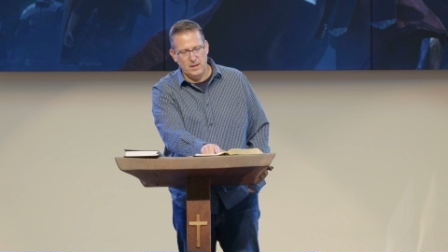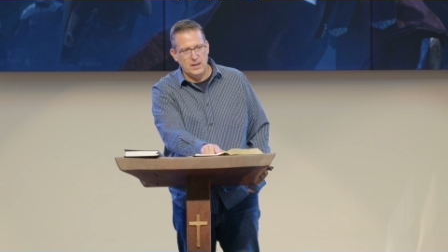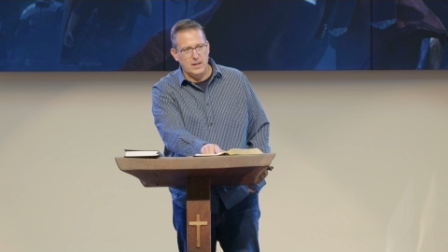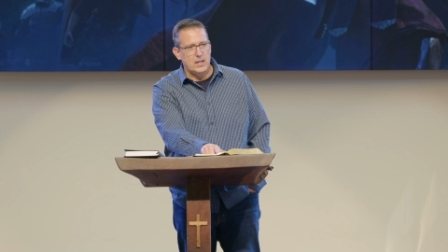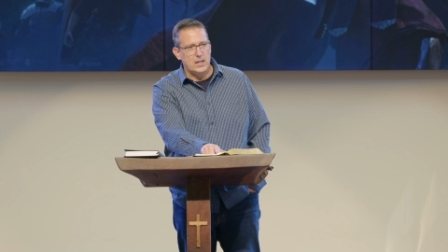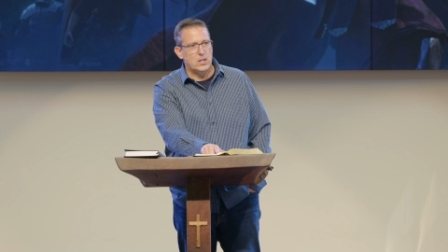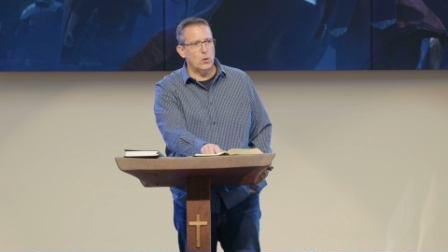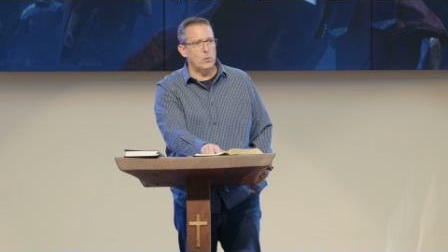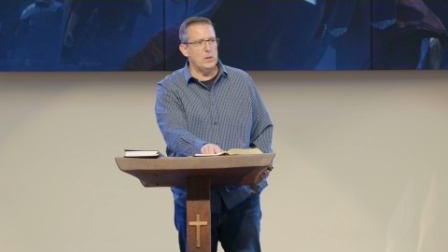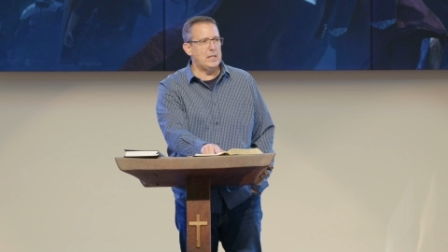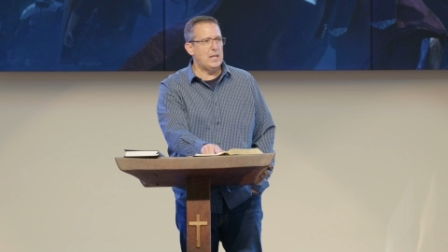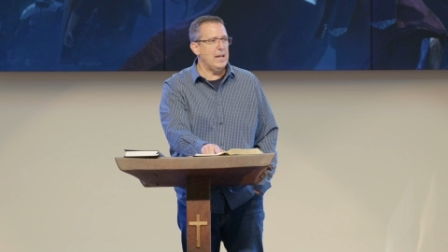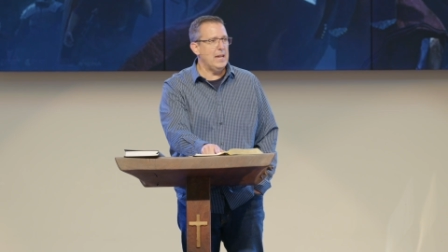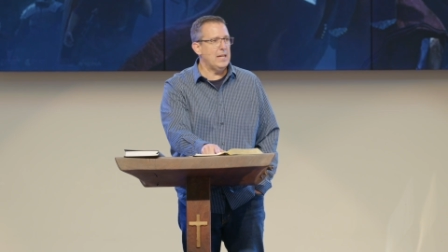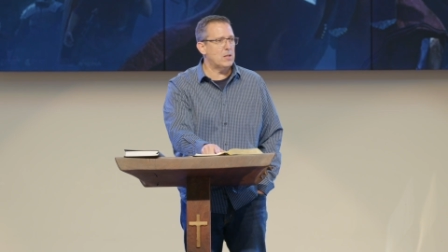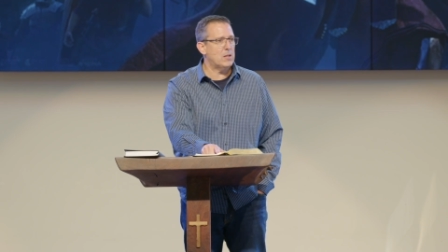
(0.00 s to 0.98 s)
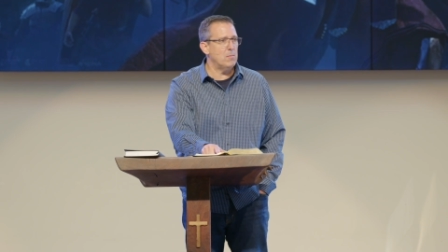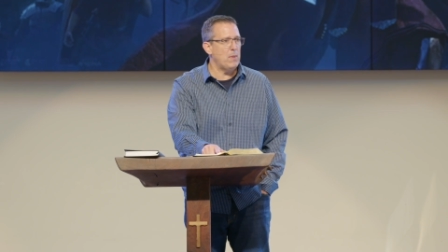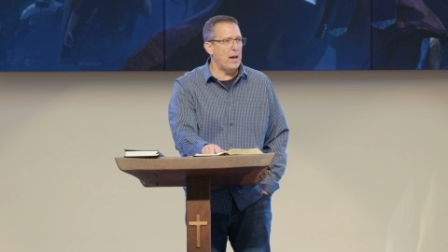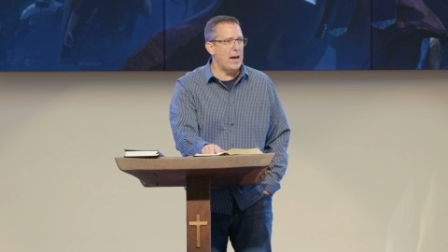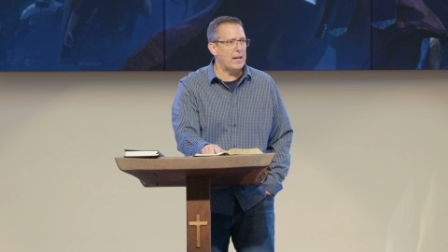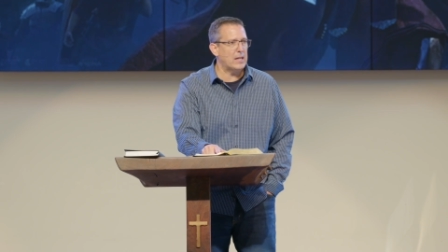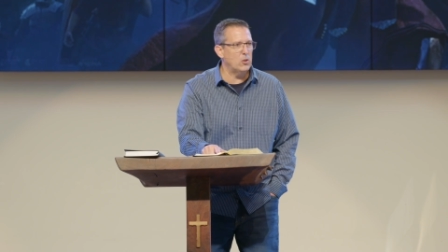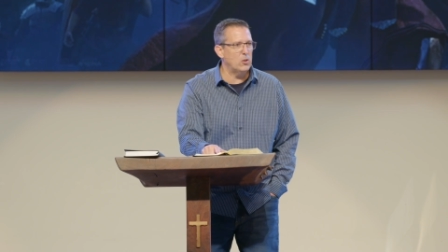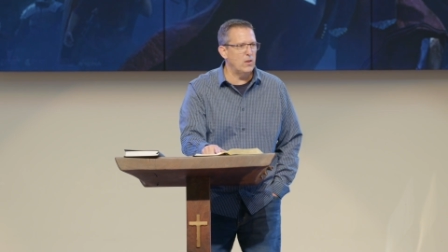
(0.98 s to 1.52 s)
So he takes them
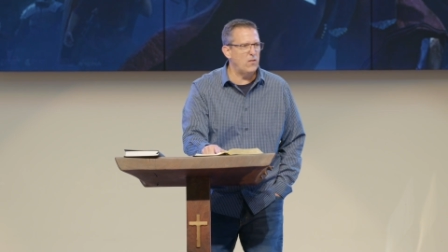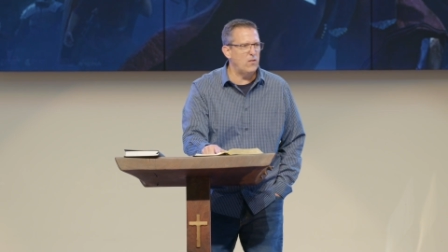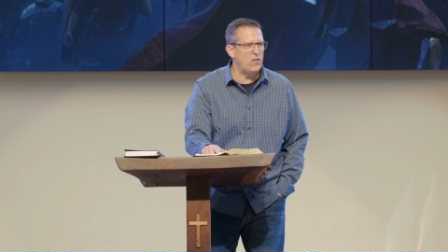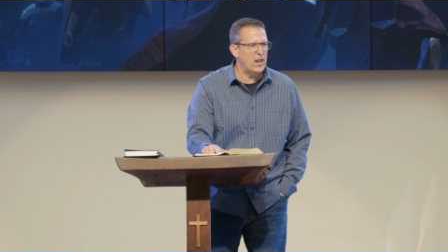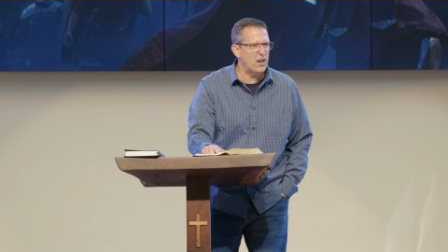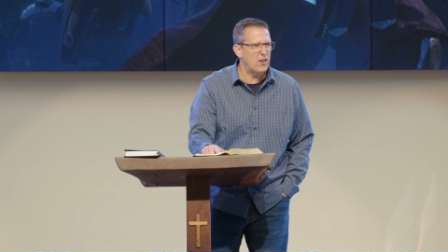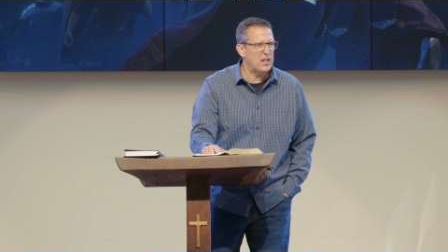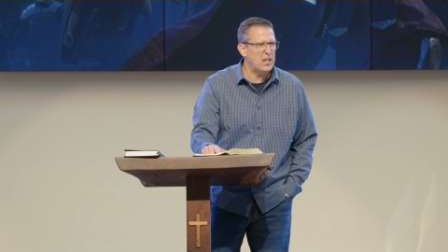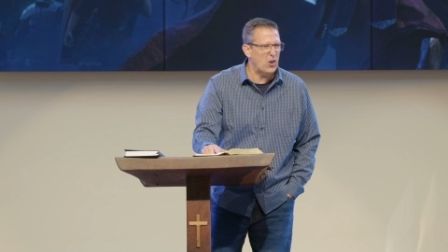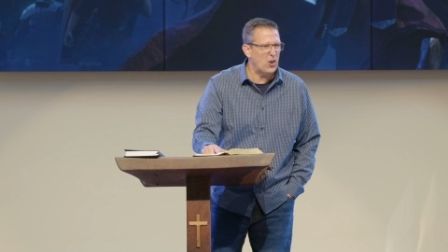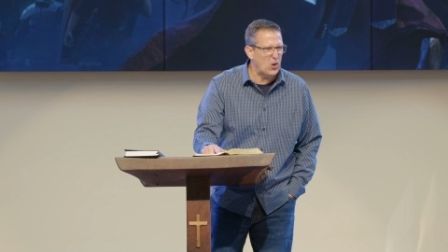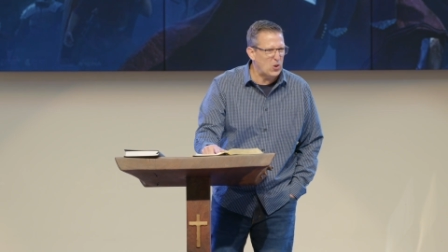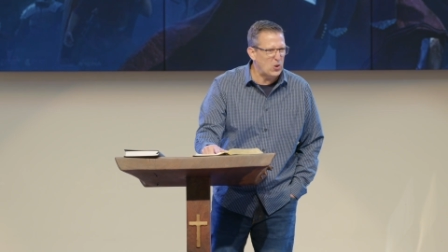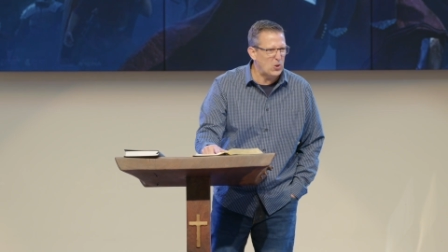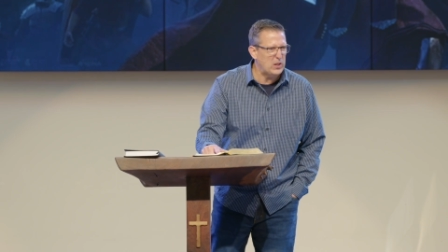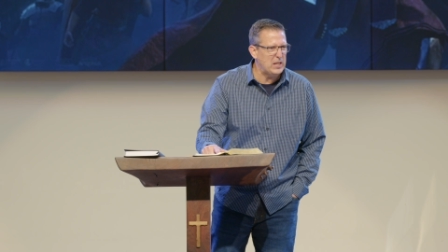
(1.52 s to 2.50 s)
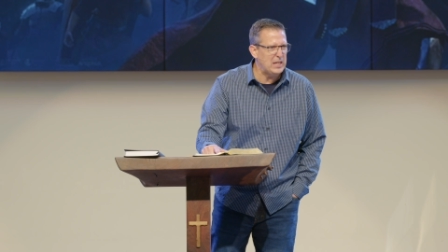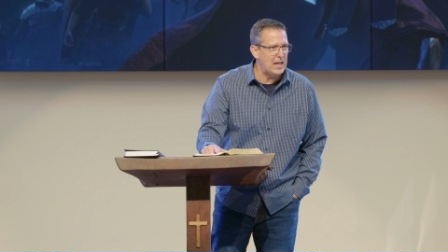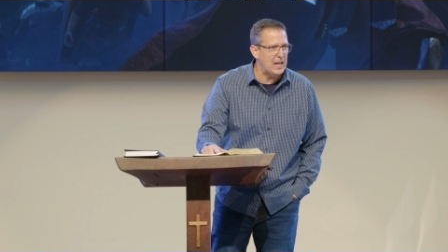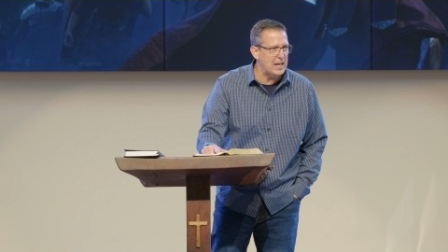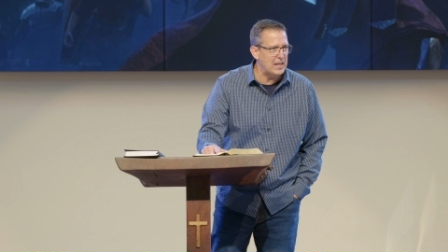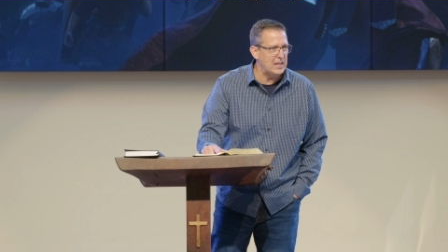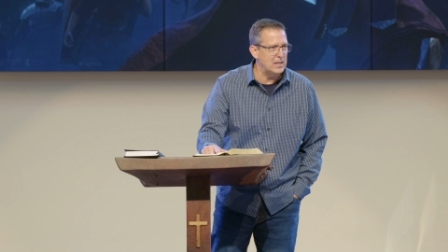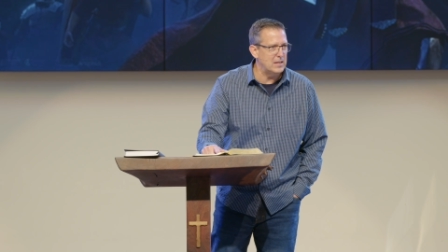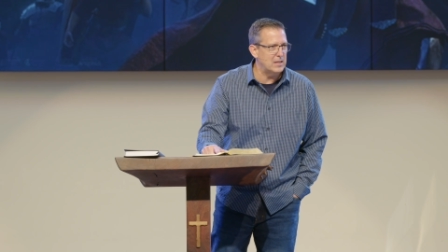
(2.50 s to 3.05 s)
back to the very early
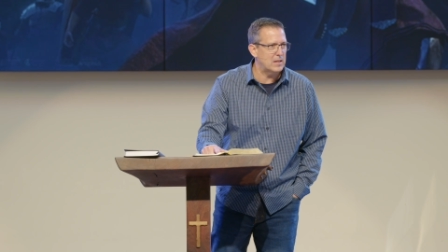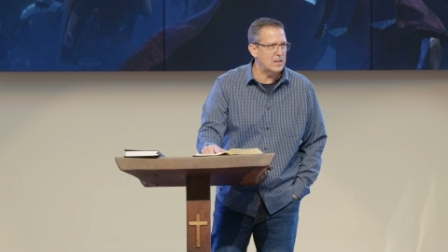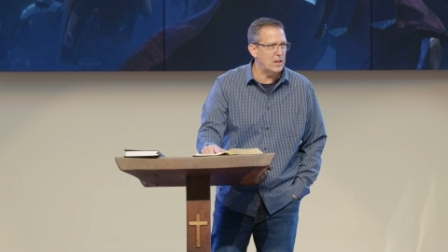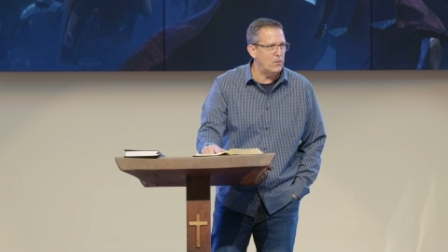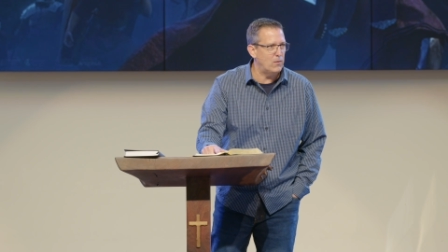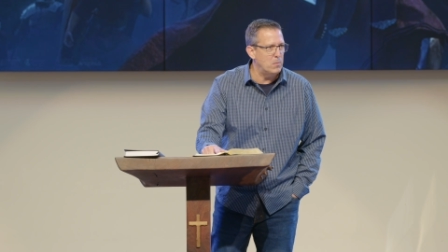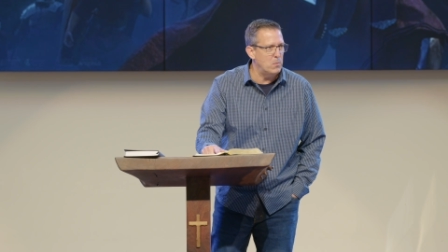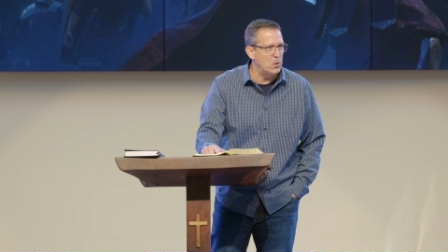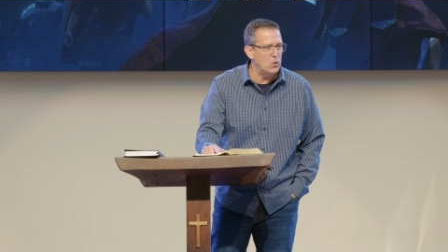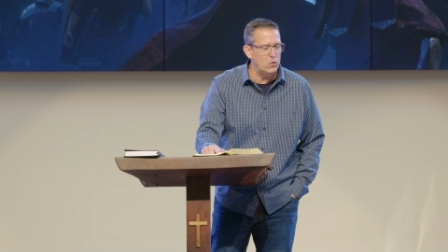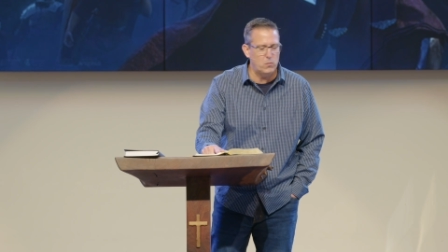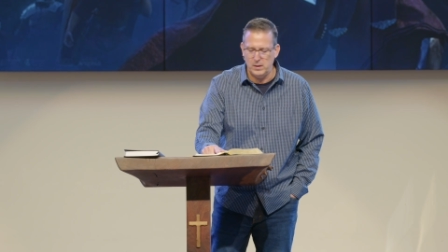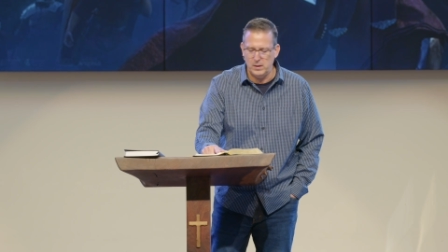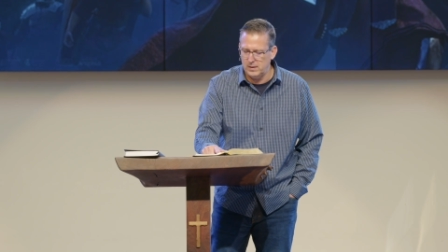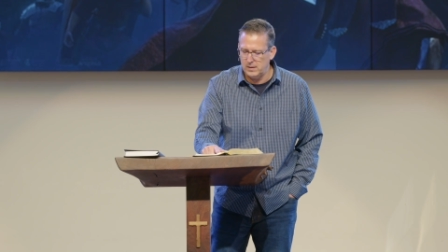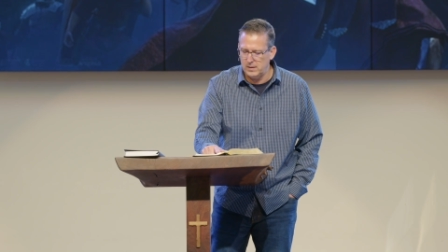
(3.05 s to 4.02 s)
days of the movement.